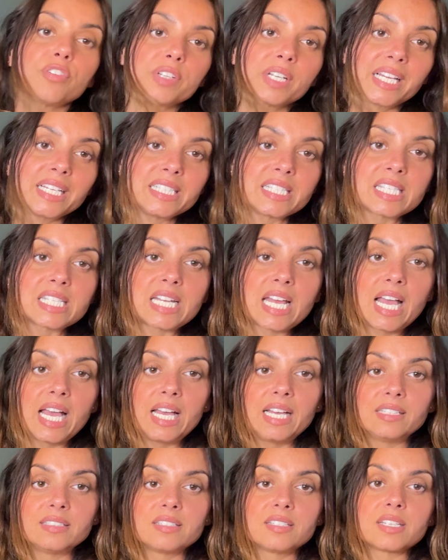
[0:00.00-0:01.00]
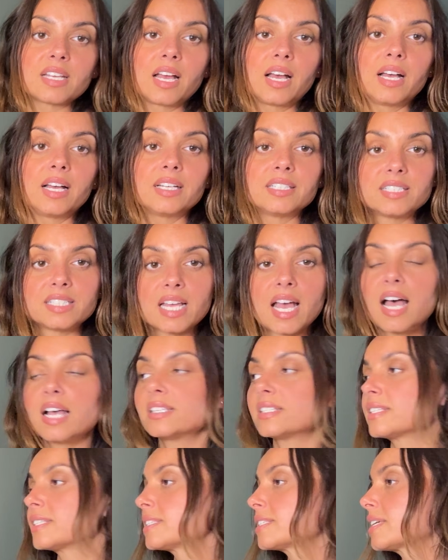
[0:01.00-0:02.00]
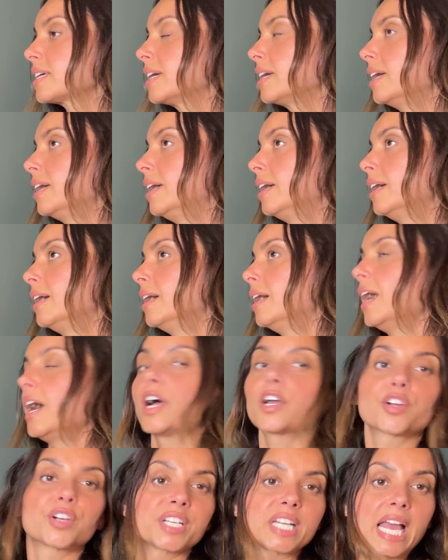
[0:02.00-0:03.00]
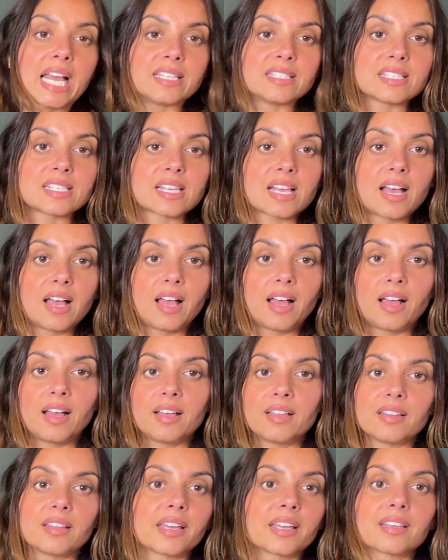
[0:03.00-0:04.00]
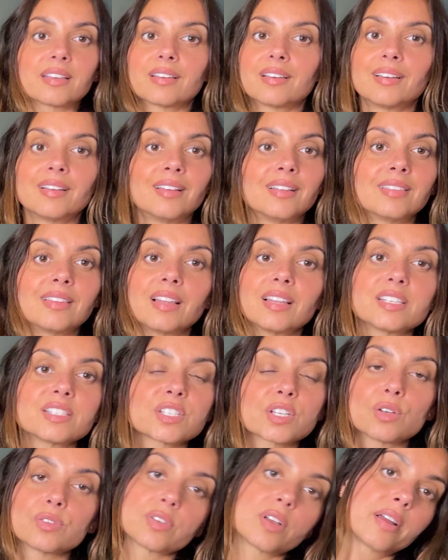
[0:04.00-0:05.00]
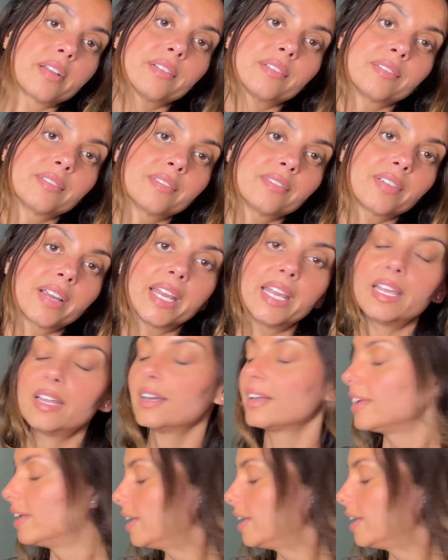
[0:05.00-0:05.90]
a nightstand, a desk, a credenza, like the list goes on, right?